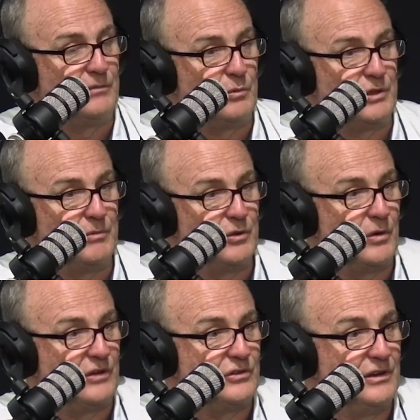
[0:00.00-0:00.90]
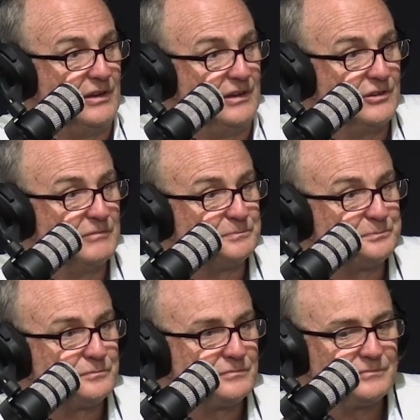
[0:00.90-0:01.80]
interview with him in the West Indies,
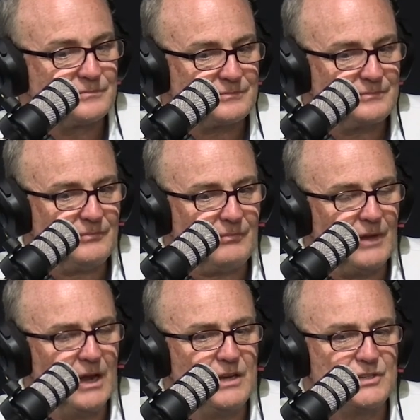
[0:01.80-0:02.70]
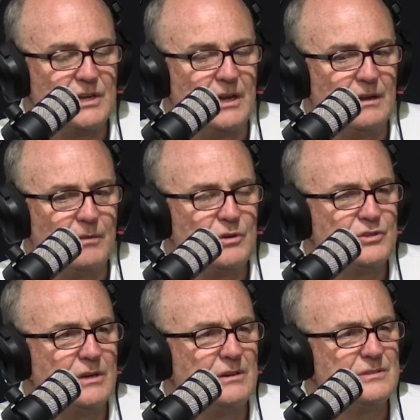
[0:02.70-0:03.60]
and we said,
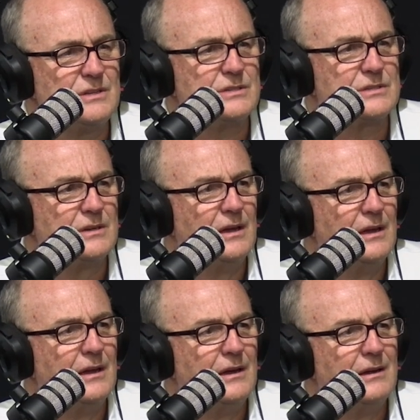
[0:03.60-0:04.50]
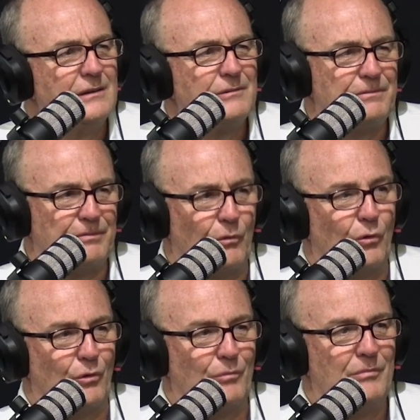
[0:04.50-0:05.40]
"Does this
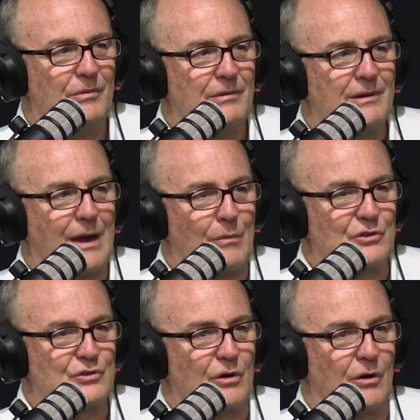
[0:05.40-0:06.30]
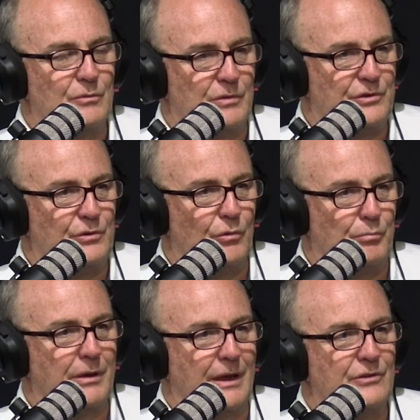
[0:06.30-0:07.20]
form coincide with your
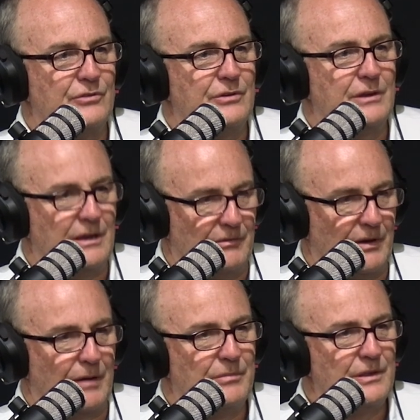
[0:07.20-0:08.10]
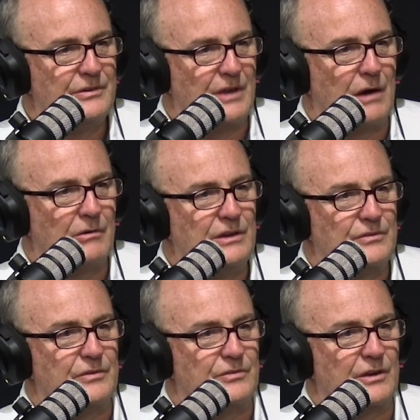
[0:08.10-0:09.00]
pledge to give up the
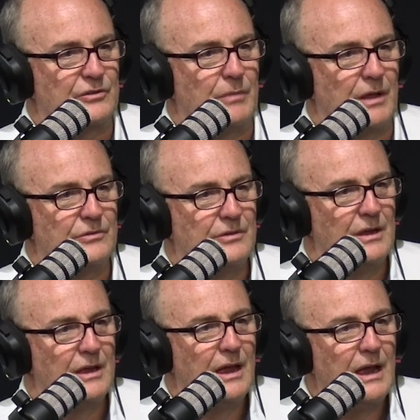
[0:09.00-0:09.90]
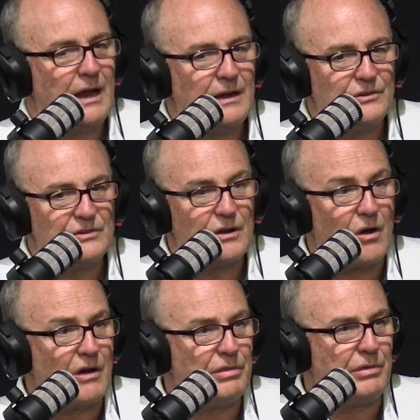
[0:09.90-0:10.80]
durries for 6 months?" And he said,
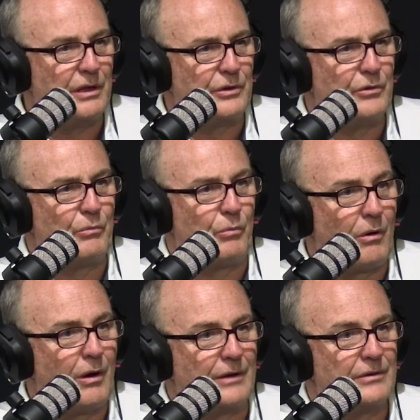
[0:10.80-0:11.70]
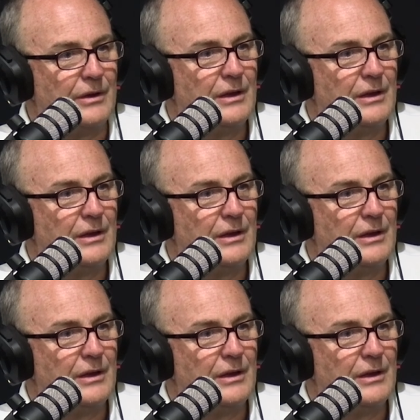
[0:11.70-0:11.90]
"I think you're right.